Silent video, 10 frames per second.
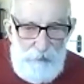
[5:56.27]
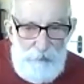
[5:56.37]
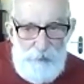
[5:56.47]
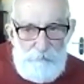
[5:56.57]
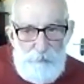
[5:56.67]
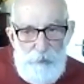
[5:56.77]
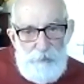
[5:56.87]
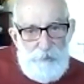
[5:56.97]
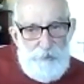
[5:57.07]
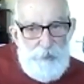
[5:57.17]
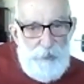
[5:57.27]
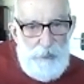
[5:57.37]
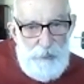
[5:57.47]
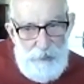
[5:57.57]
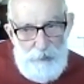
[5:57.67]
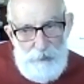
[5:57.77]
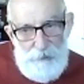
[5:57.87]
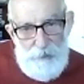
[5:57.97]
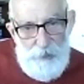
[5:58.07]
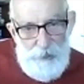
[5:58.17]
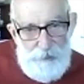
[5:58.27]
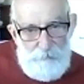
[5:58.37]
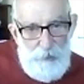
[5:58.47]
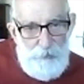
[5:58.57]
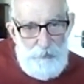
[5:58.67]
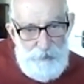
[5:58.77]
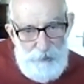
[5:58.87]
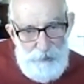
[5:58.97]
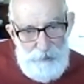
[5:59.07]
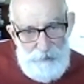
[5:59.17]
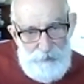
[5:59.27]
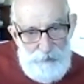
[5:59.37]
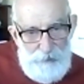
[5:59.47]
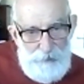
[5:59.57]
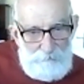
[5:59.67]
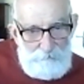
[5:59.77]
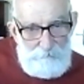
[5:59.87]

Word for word: there's poetry, Lee, and there's poetry, isn't there?